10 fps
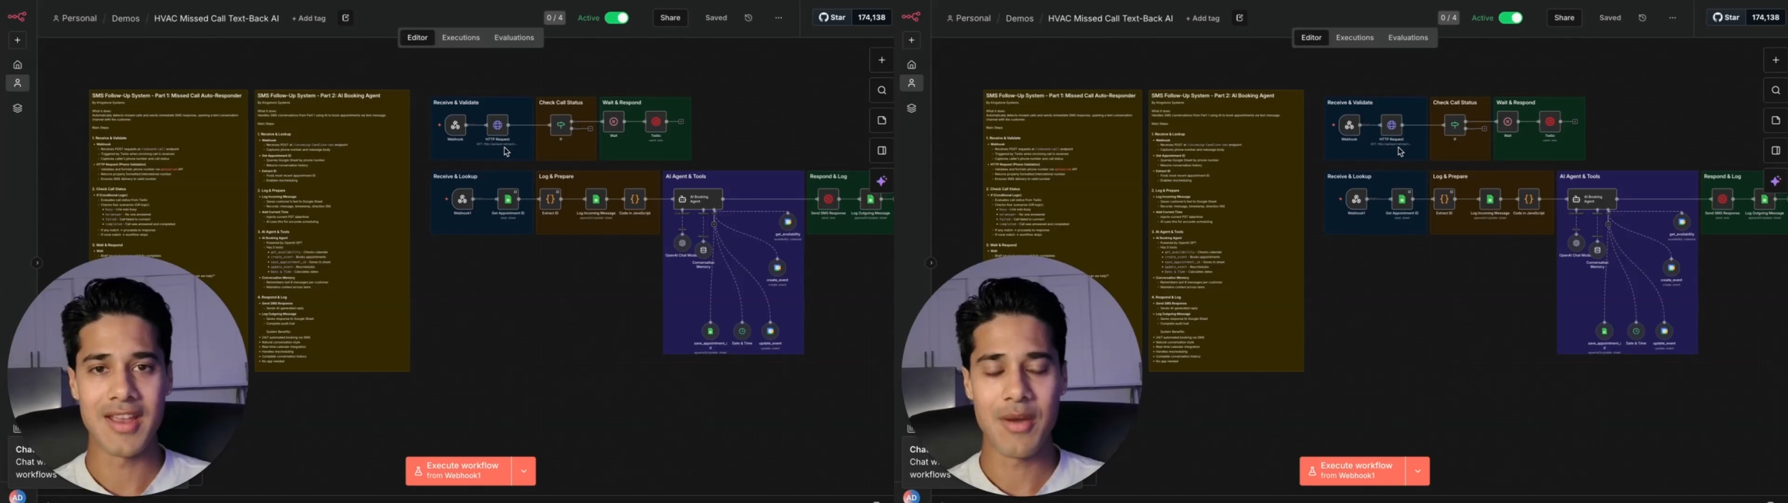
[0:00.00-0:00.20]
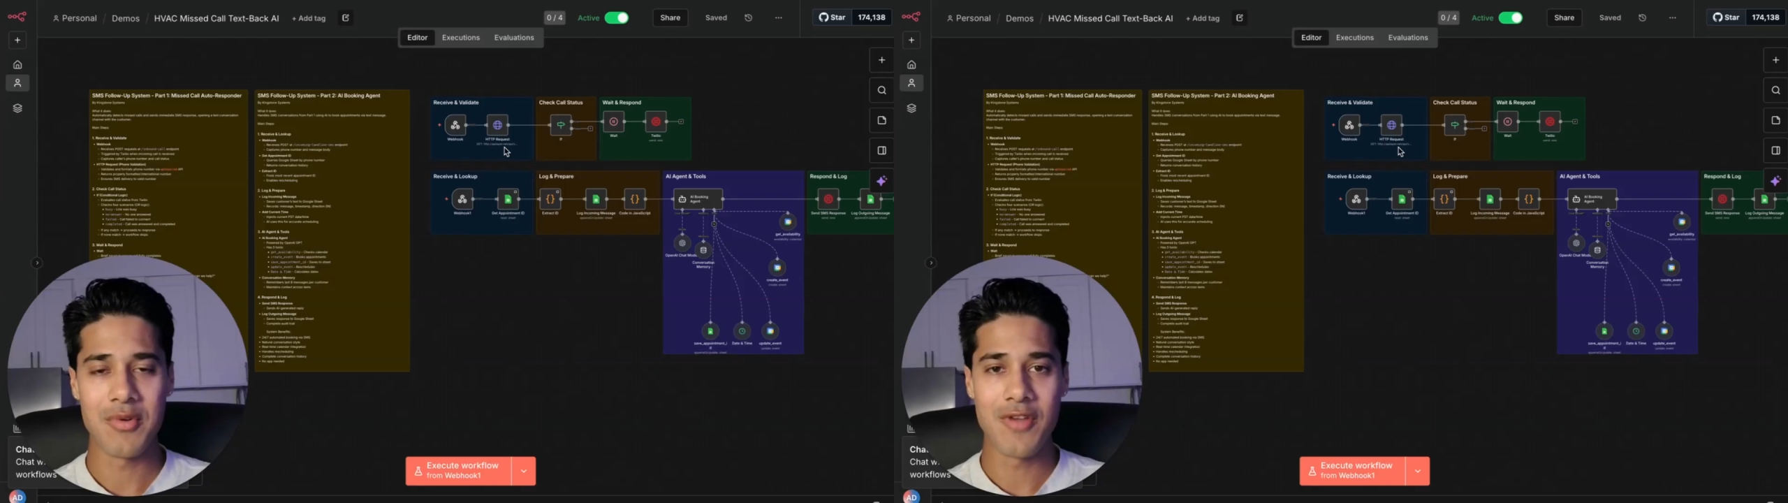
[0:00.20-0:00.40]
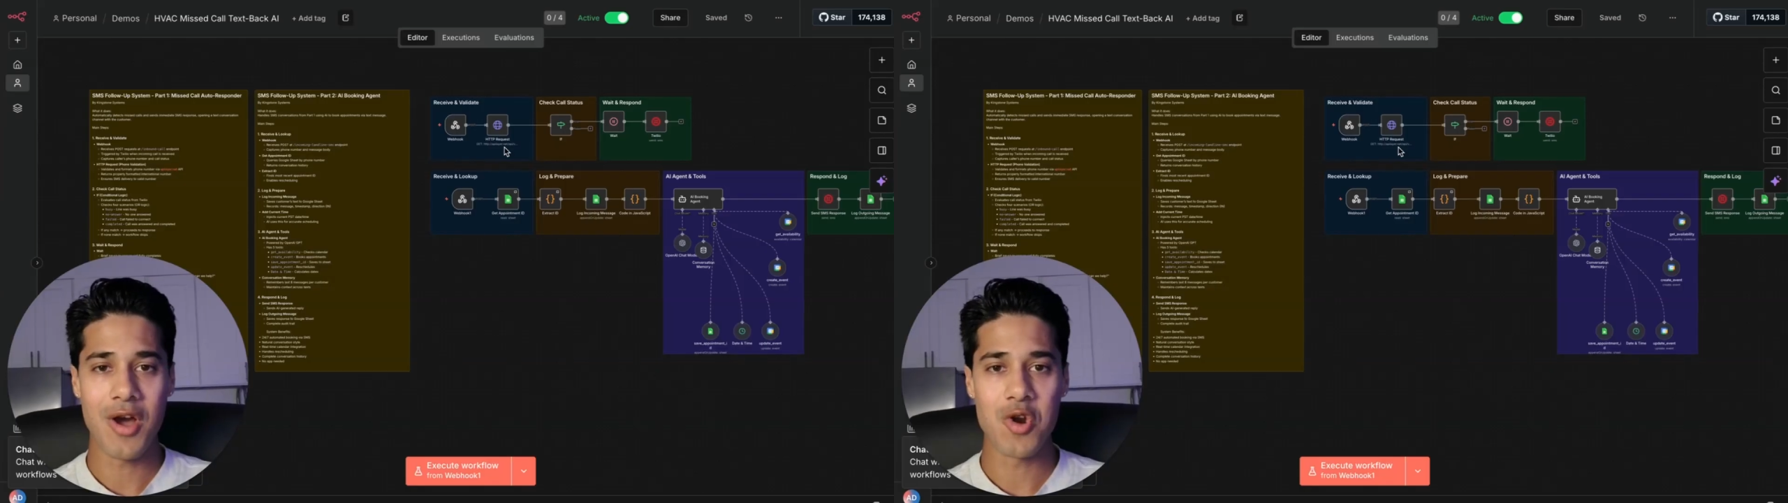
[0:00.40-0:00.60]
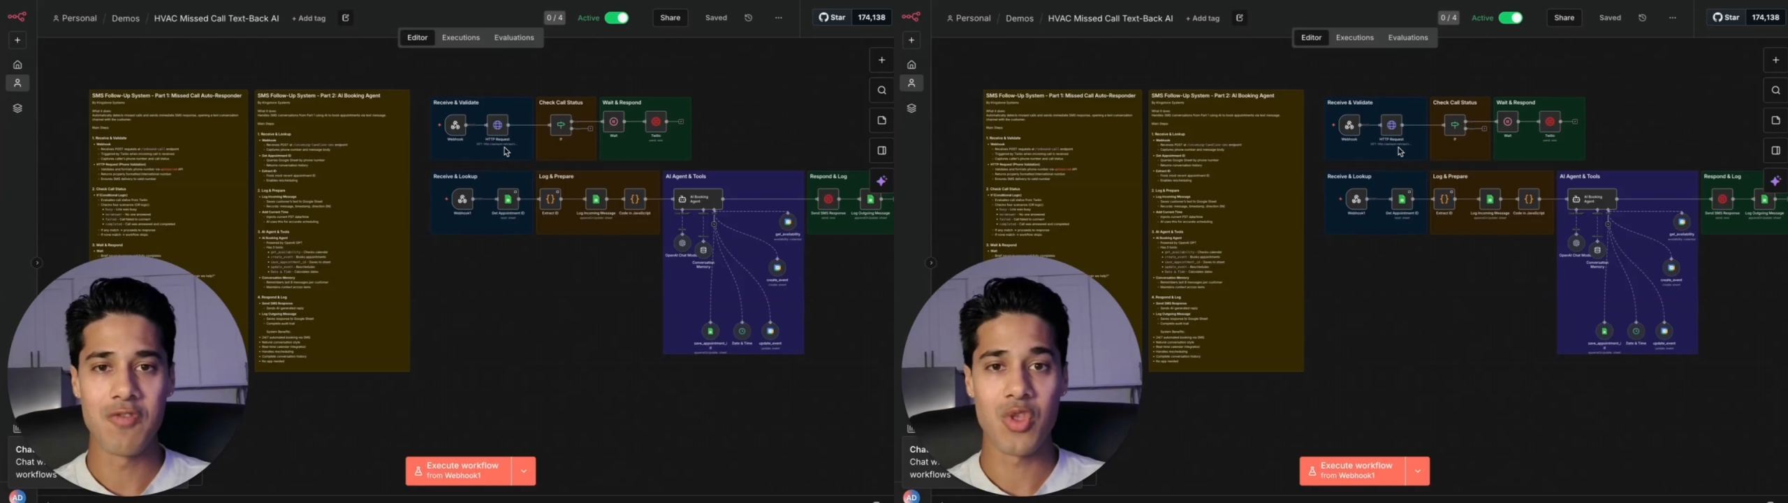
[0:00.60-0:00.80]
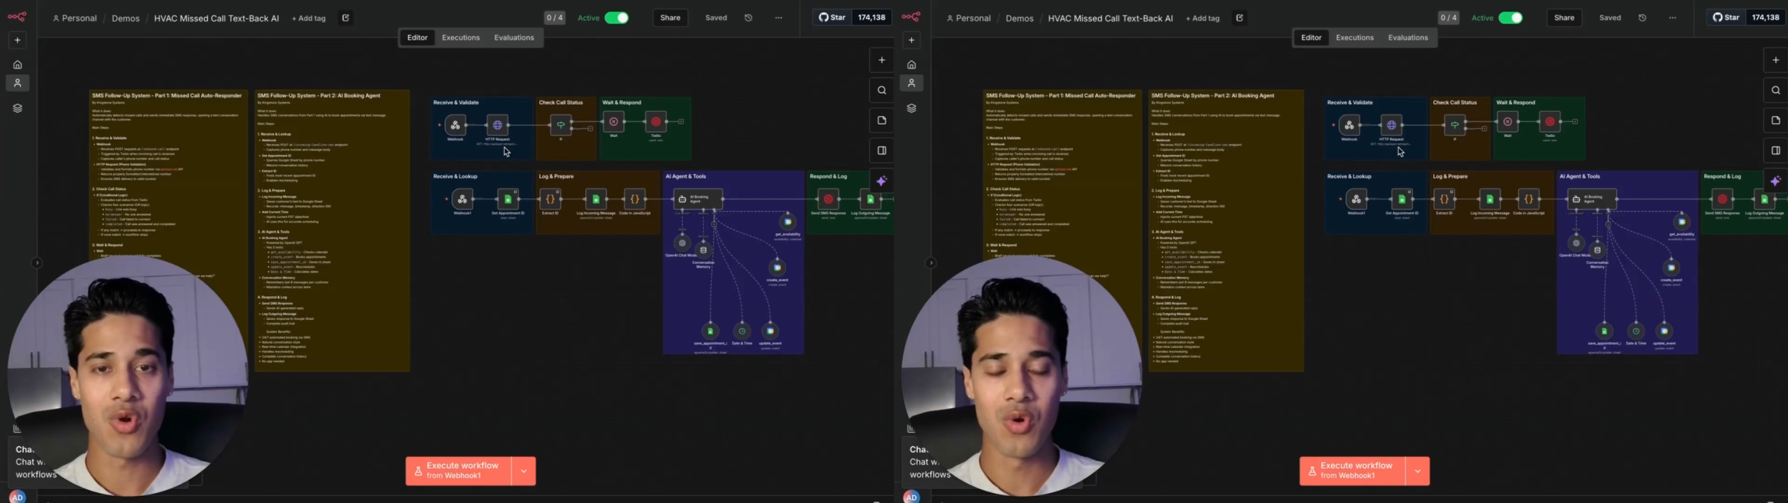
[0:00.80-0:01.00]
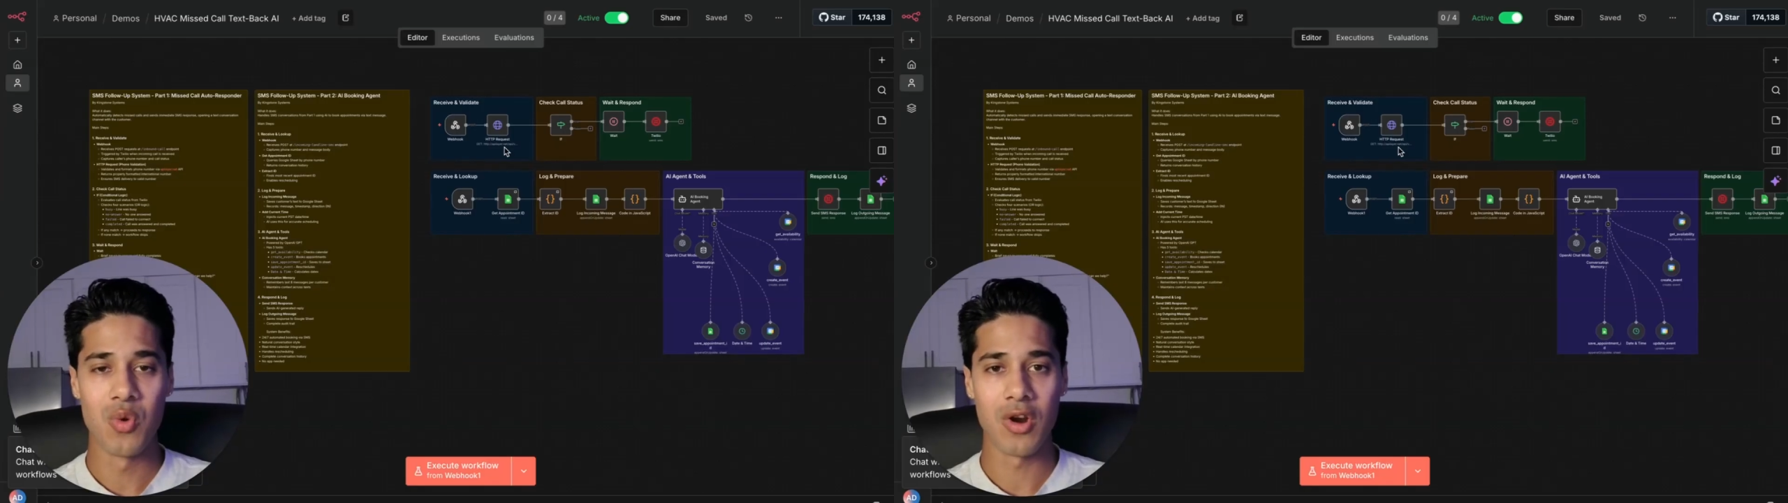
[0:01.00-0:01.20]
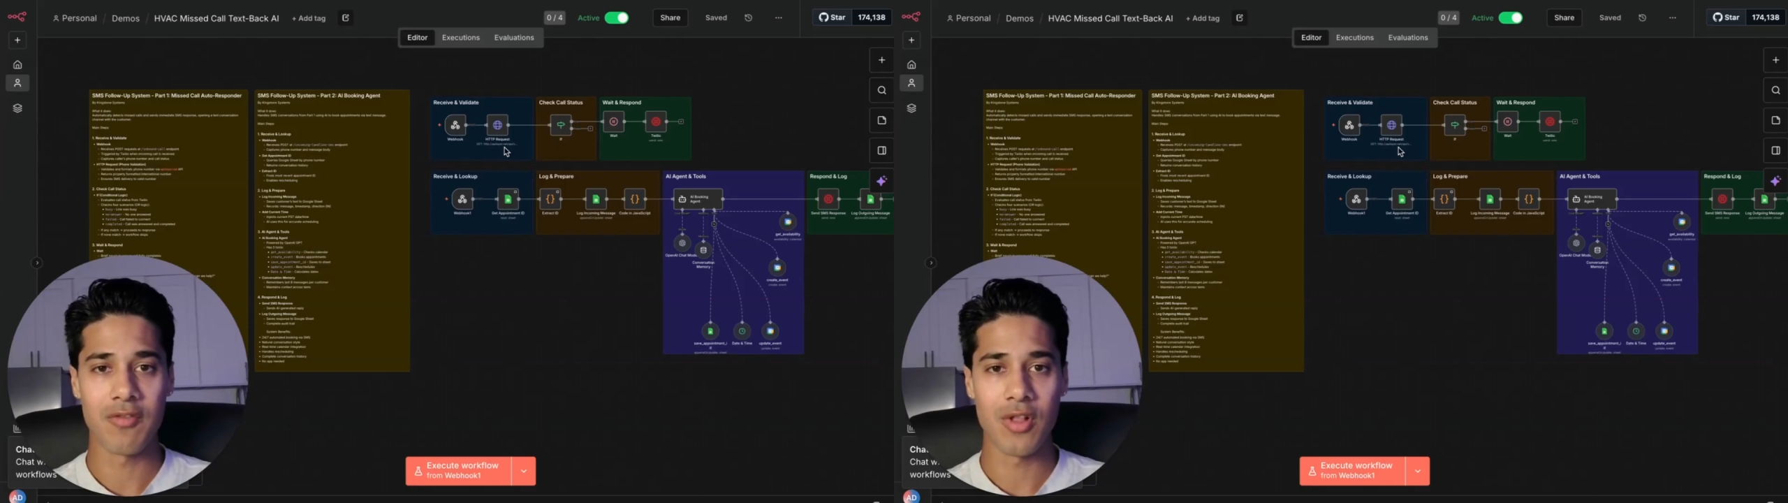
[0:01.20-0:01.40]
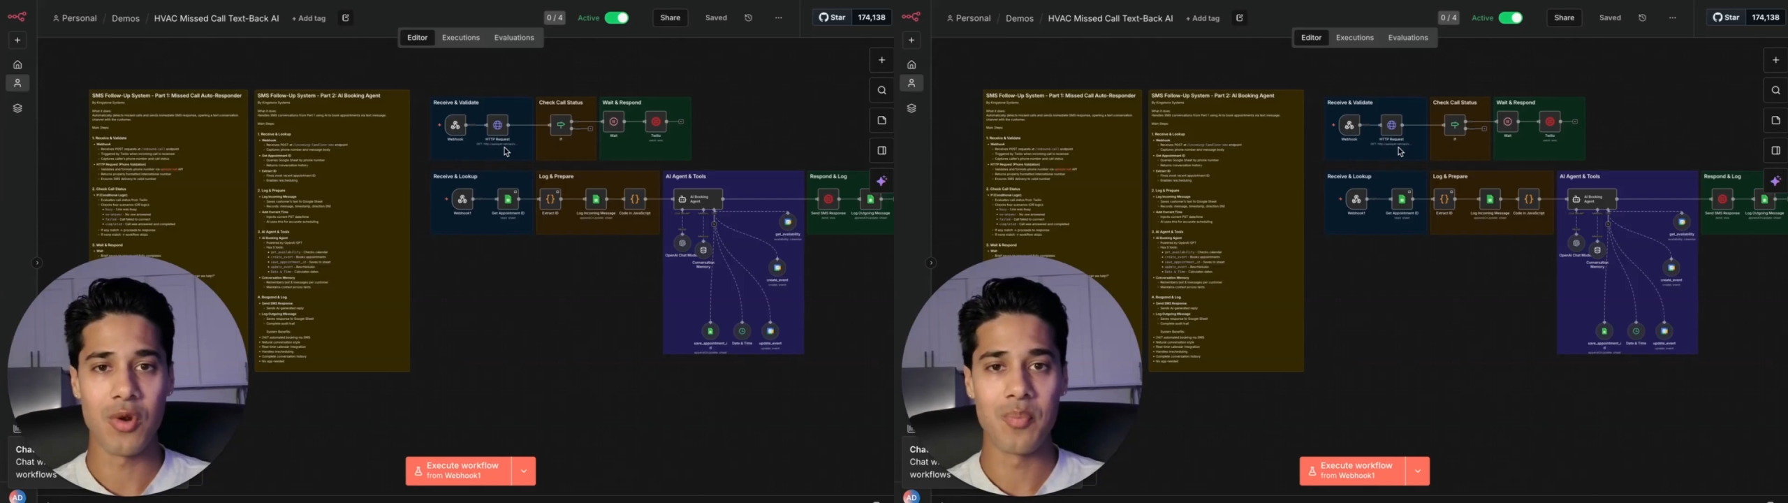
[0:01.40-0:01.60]
we've gone over the whole
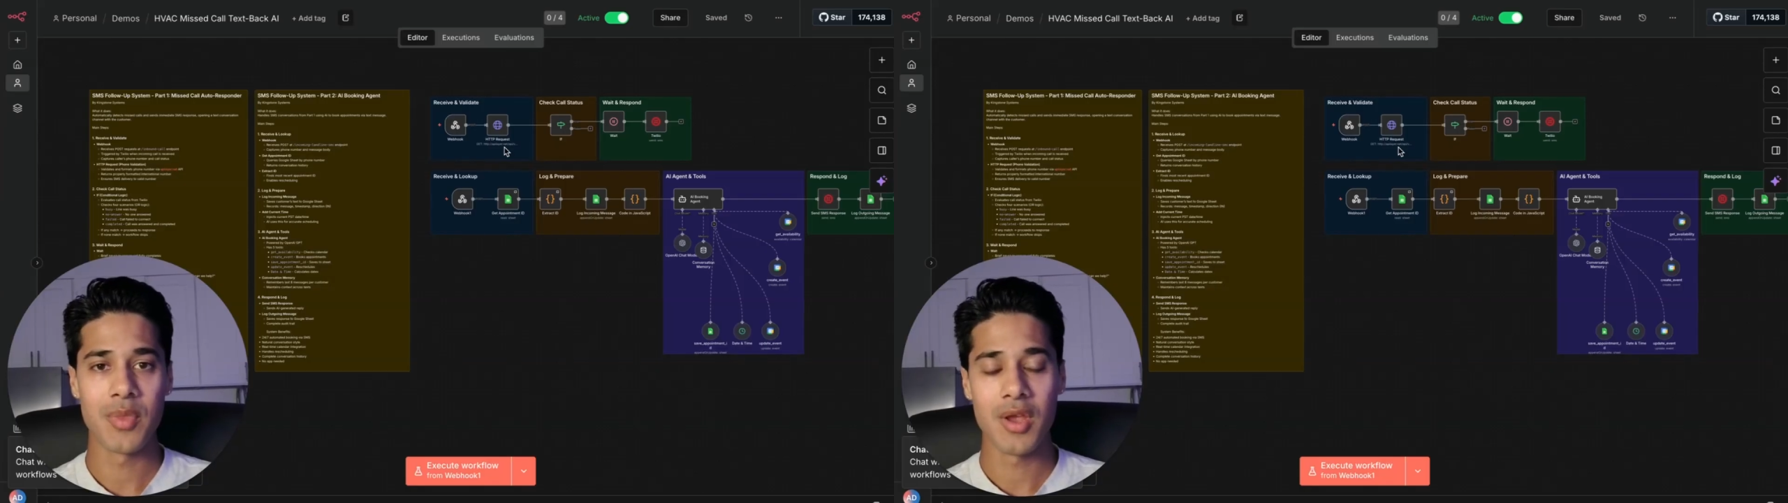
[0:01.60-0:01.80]
workflow.